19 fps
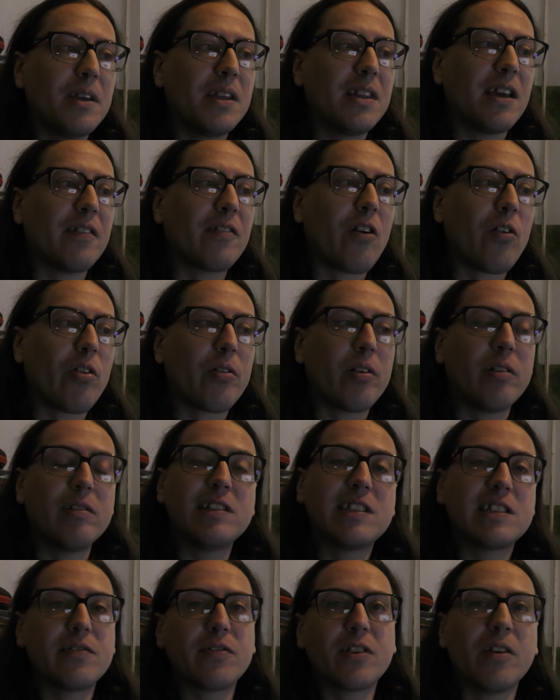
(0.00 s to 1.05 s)
Maybe they've got
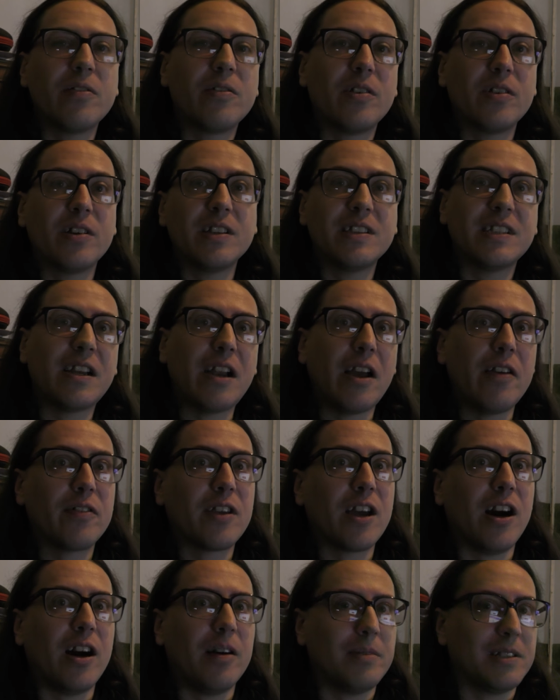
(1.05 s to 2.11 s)
their own stuff going on. I don't
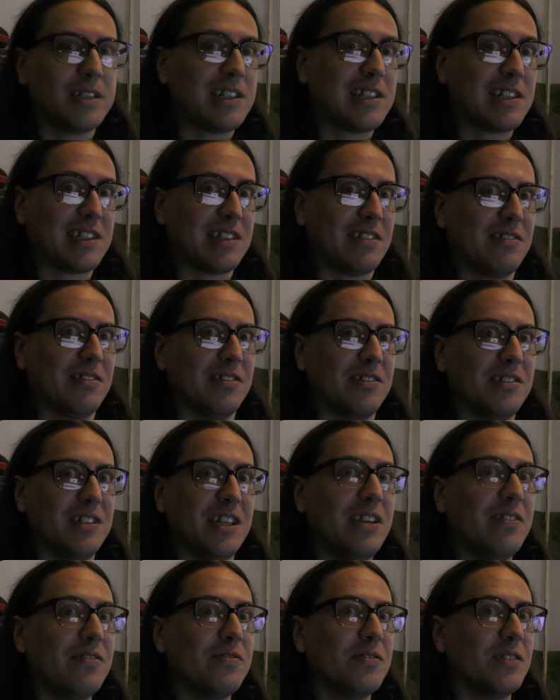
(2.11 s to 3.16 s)
know if Garbage
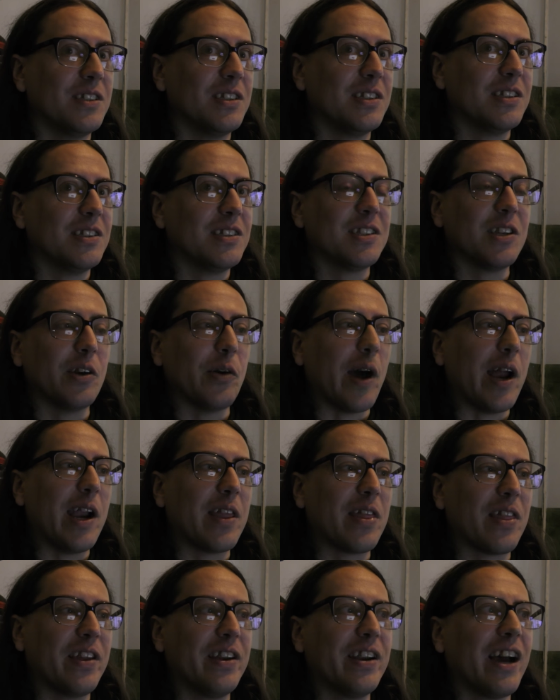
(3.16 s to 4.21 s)
still even do
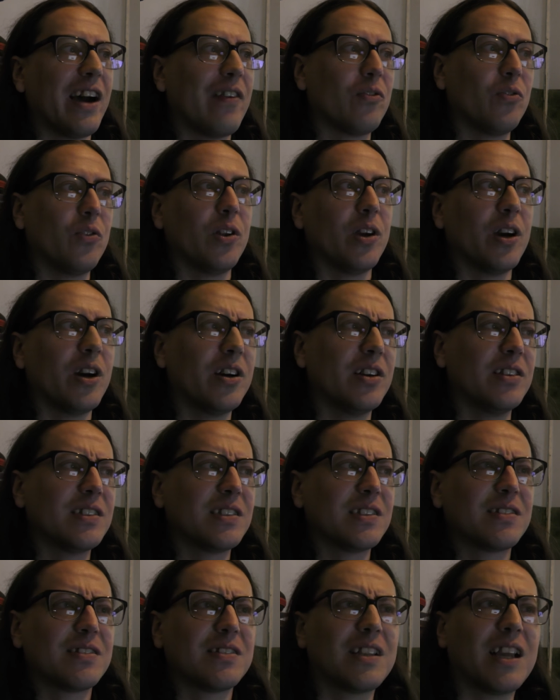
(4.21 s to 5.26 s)
anything. I haven't
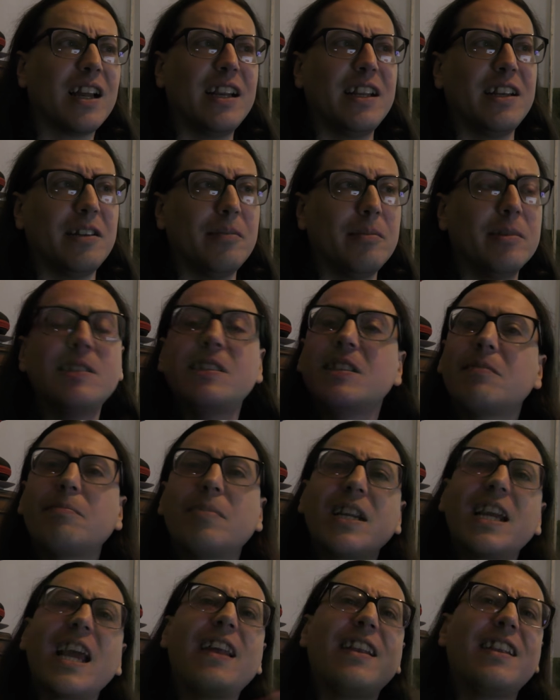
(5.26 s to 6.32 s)
heard any new
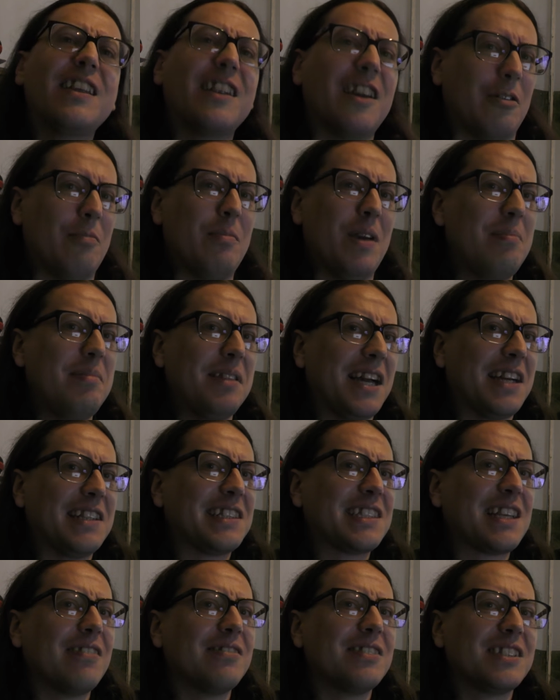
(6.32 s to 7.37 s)
music. But again, you know, maybe
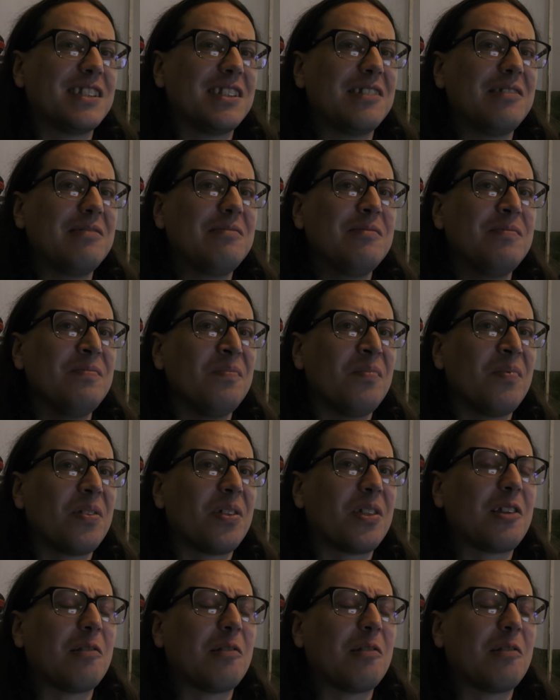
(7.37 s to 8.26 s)
that's down to